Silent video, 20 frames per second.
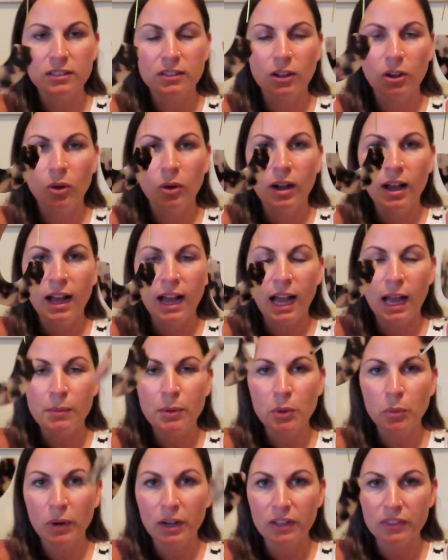So I've
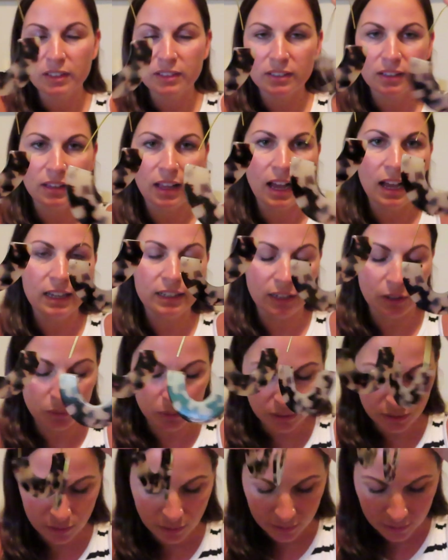been wearing these a lot and I
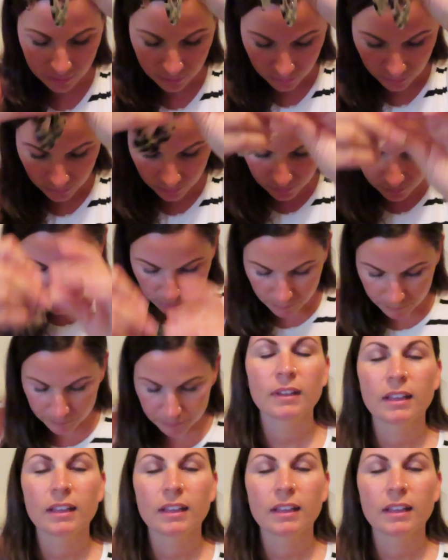really like these.